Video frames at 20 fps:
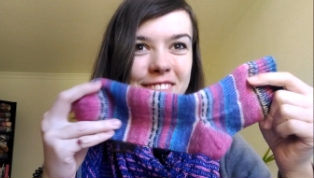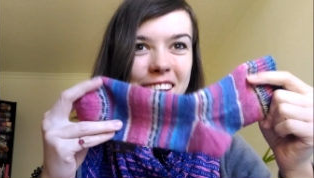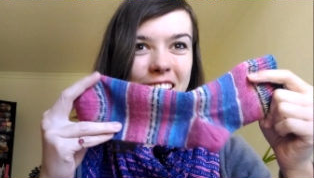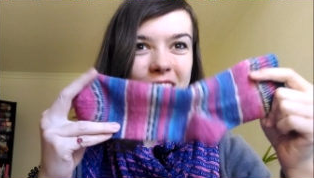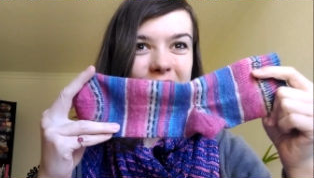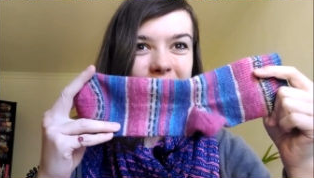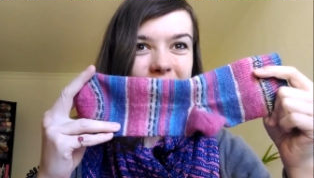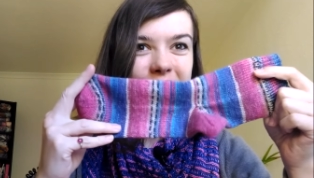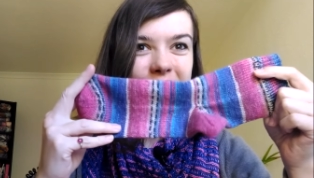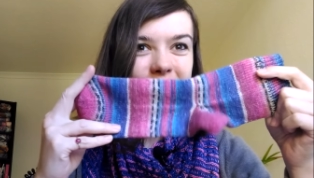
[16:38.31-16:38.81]

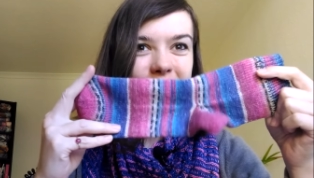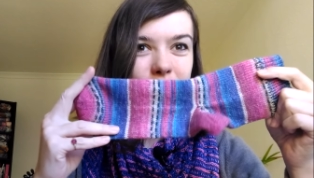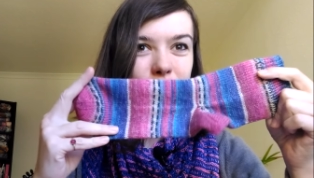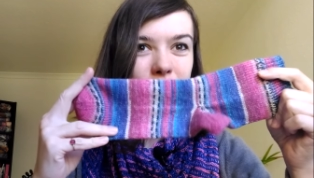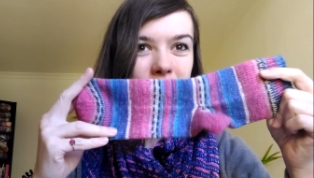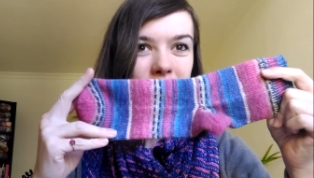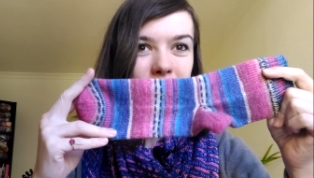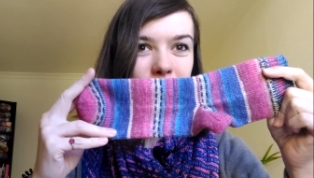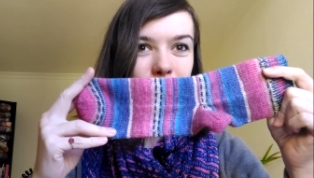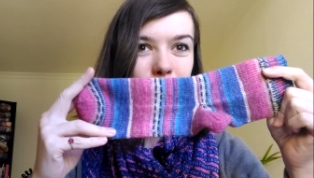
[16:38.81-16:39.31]
I finished the
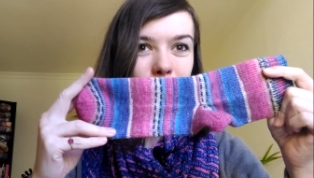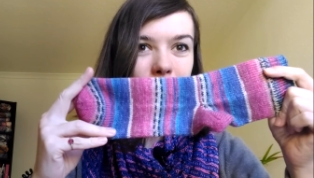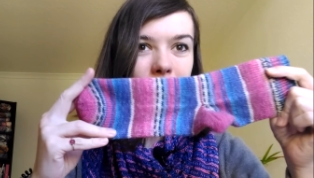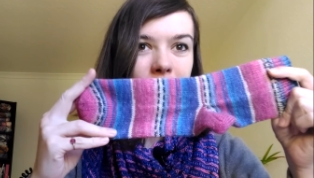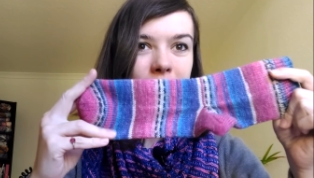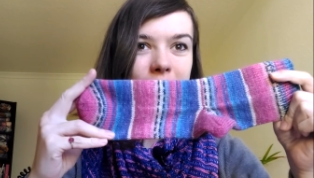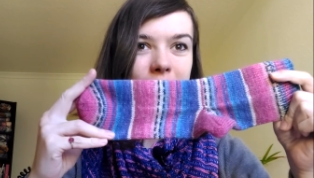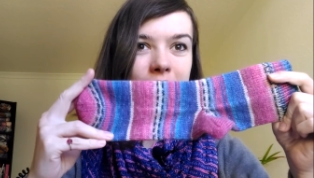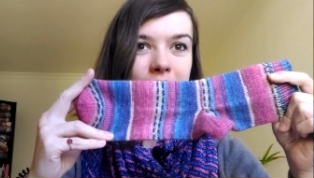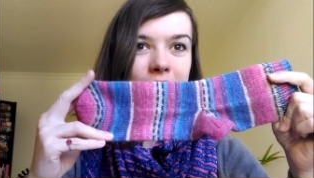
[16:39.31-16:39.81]
first
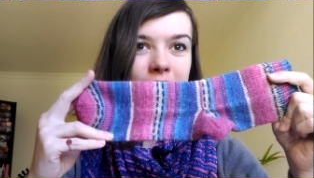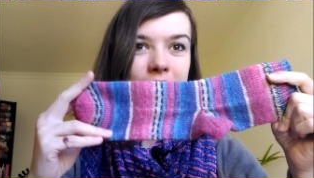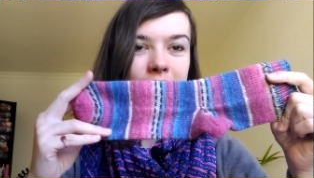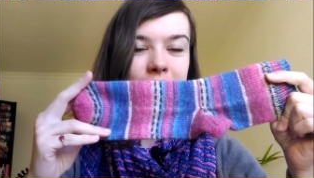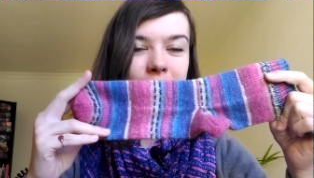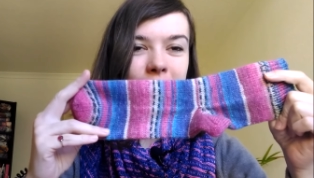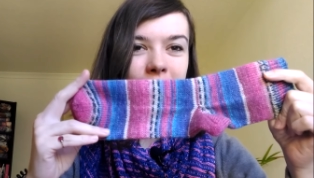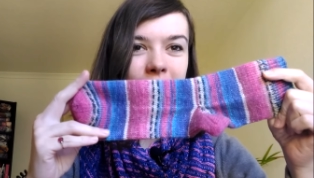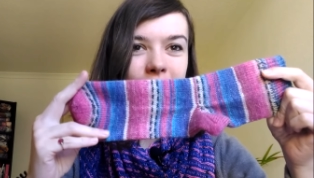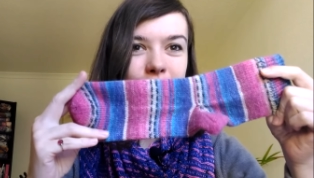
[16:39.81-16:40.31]
one
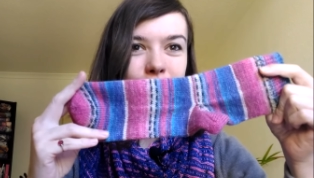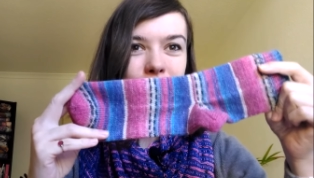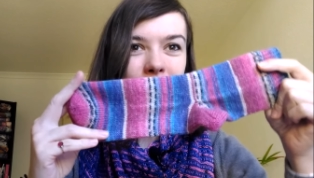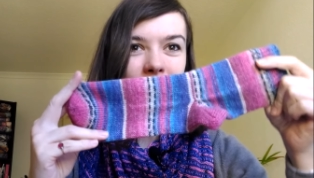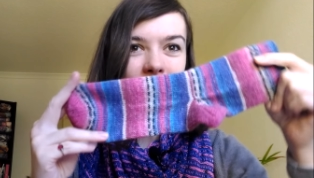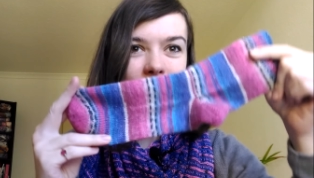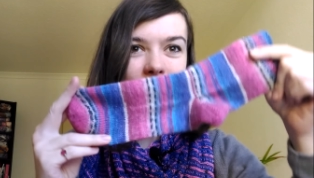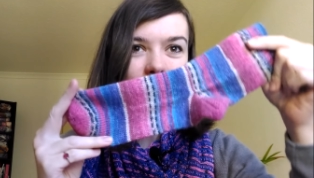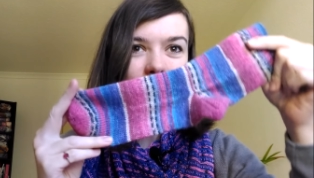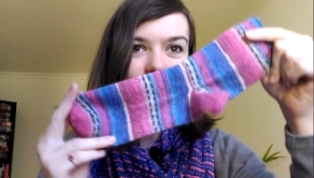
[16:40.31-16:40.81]
and how
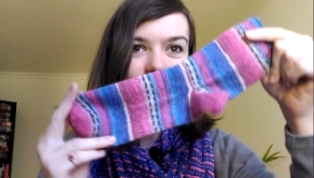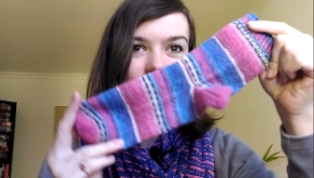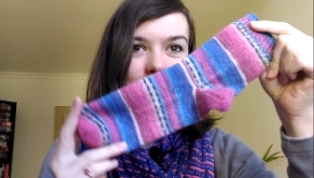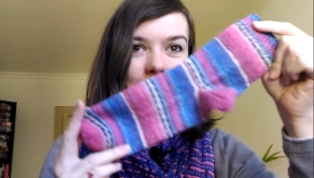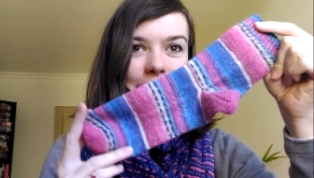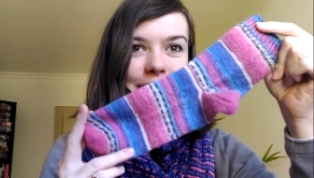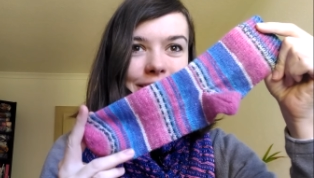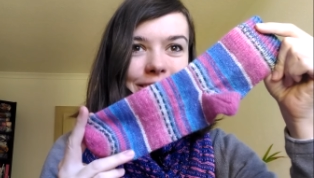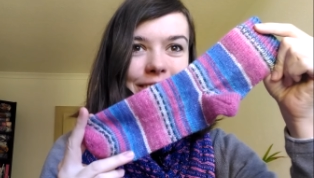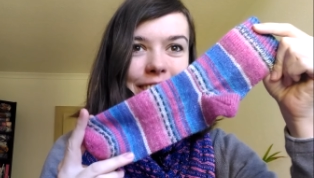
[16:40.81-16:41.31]
fun is this
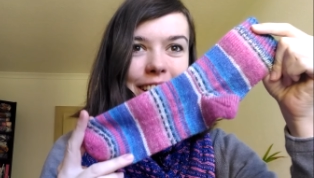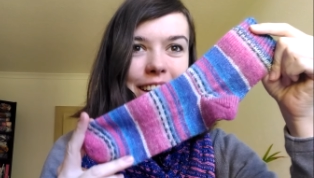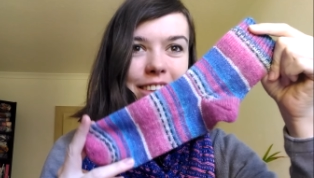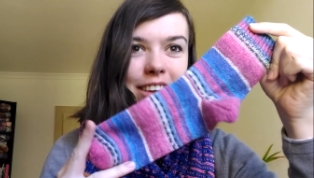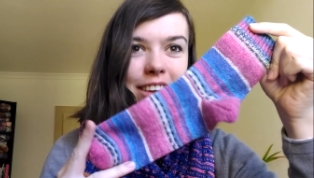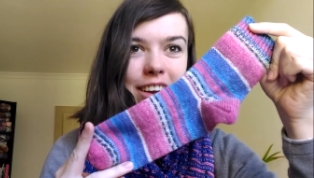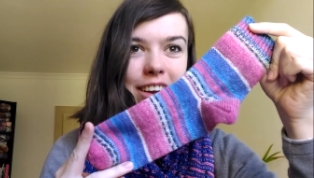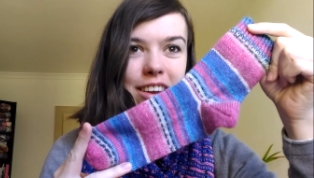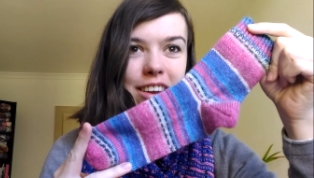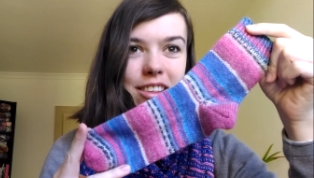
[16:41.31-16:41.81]
colorway? I
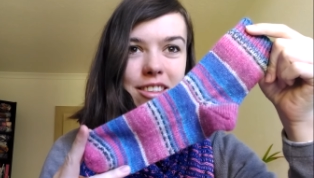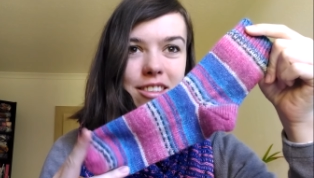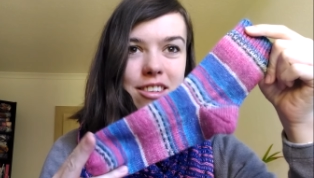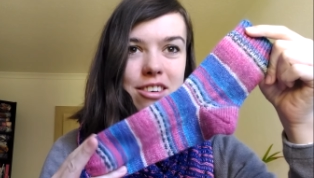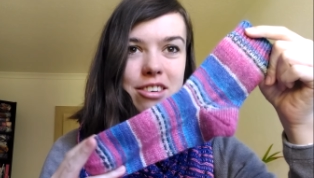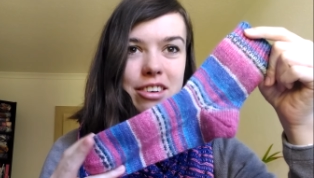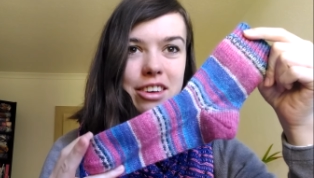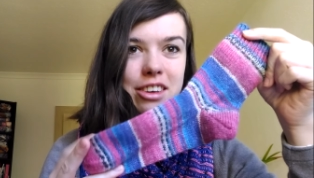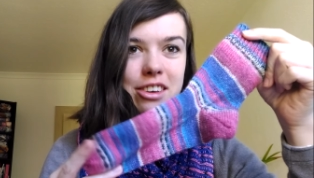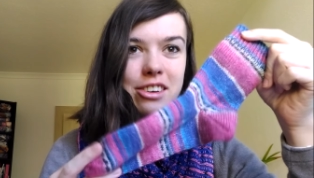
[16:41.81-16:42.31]
think it is
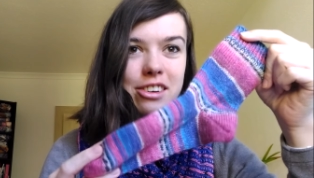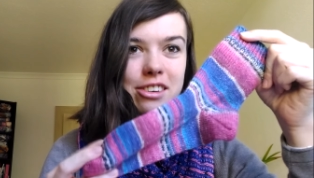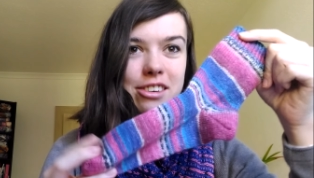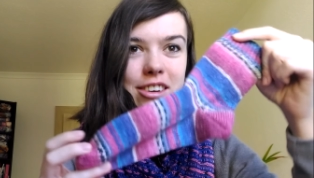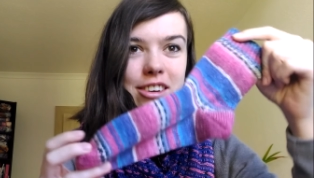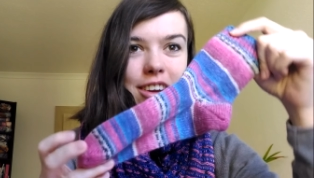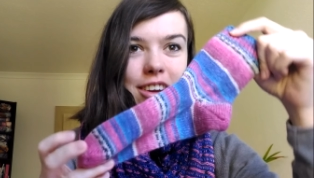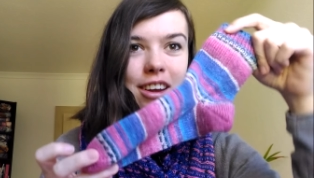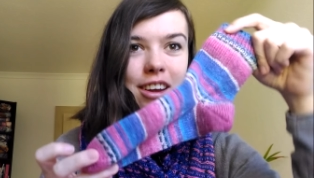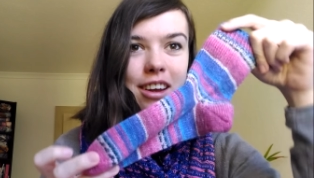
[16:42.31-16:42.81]
so cute.